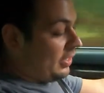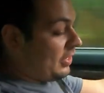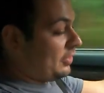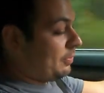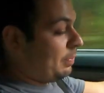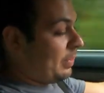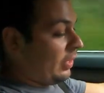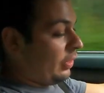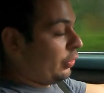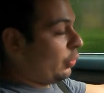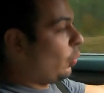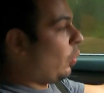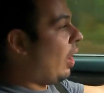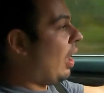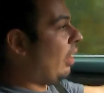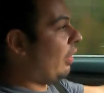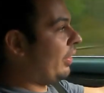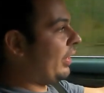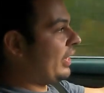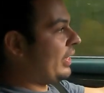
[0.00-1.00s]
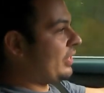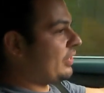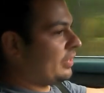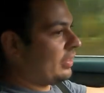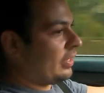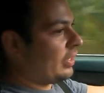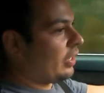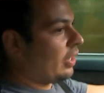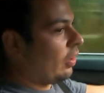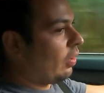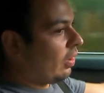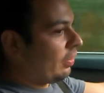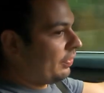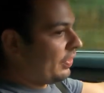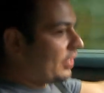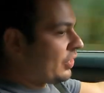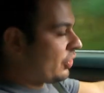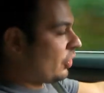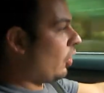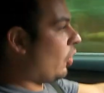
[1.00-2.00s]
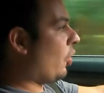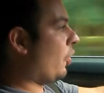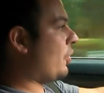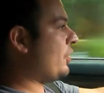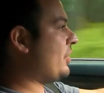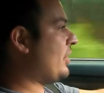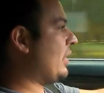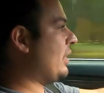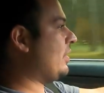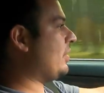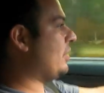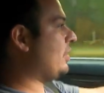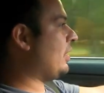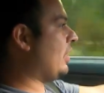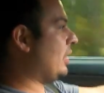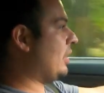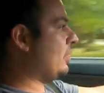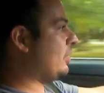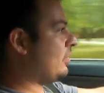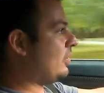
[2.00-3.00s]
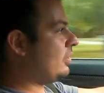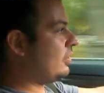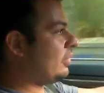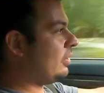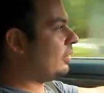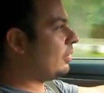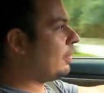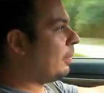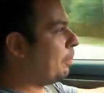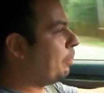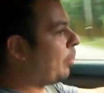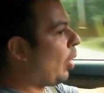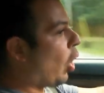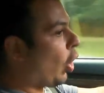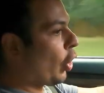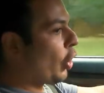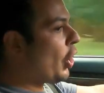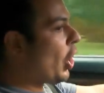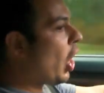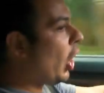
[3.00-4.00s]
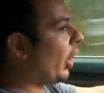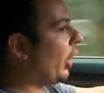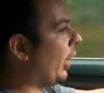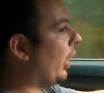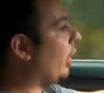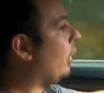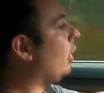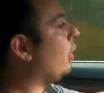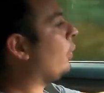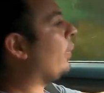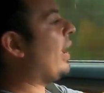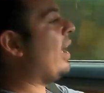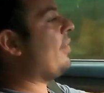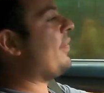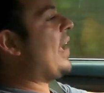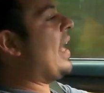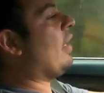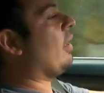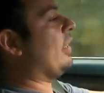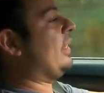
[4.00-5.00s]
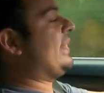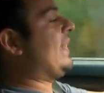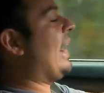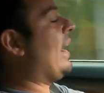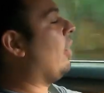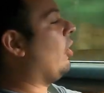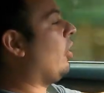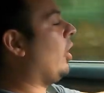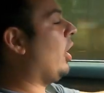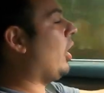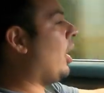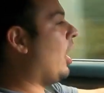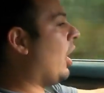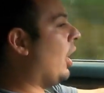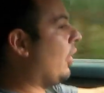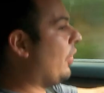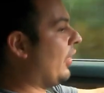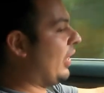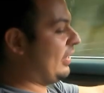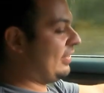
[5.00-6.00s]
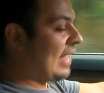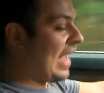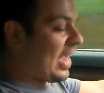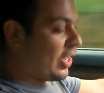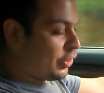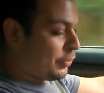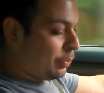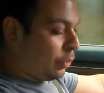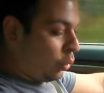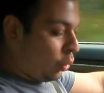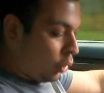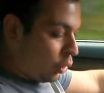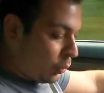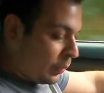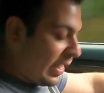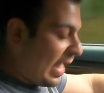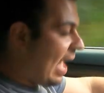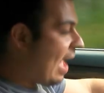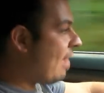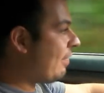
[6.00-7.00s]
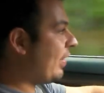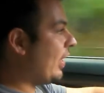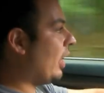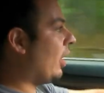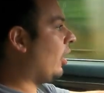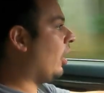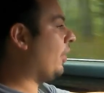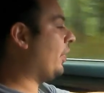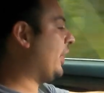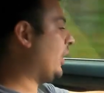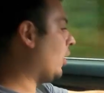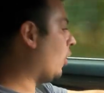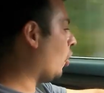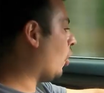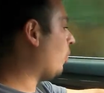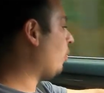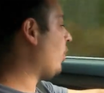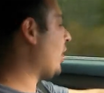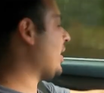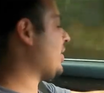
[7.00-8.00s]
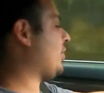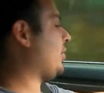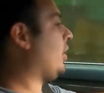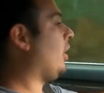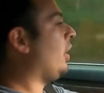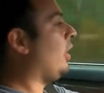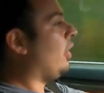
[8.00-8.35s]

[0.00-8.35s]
These build quality, of these cars is bar none, We have Alcantara on the dashboard. We have it on the armrest.